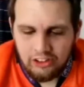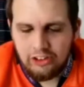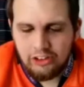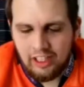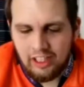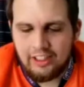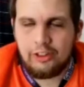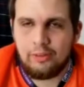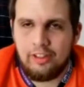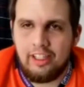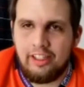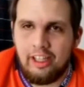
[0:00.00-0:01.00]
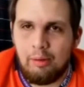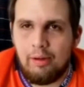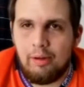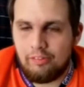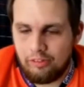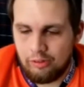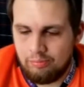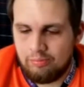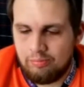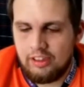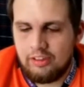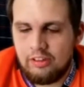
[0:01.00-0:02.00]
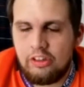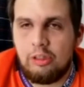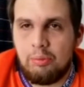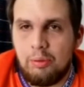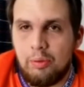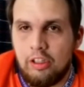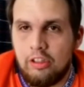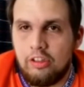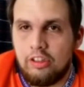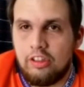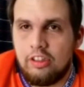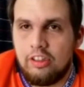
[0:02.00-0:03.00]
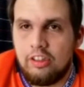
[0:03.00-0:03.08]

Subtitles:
your actual nickname apart from like CB100?